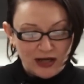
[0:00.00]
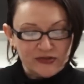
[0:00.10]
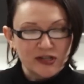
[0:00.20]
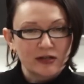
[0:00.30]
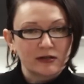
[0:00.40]

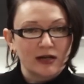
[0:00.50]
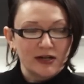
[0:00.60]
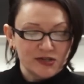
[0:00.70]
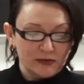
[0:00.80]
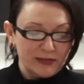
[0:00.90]

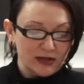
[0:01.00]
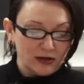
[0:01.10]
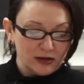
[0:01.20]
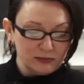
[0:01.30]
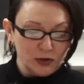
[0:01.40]
"I shall be
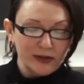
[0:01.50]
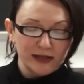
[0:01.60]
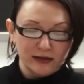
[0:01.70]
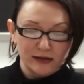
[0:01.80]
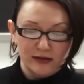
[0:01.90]
called
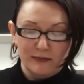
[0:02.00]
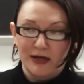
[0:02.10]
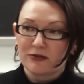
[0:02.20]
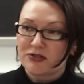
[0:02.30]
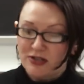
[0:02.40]
Muin, the
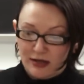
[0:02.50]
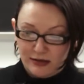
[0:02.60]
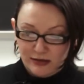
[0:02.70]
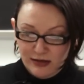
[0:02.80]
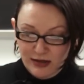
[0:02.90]
bear's son,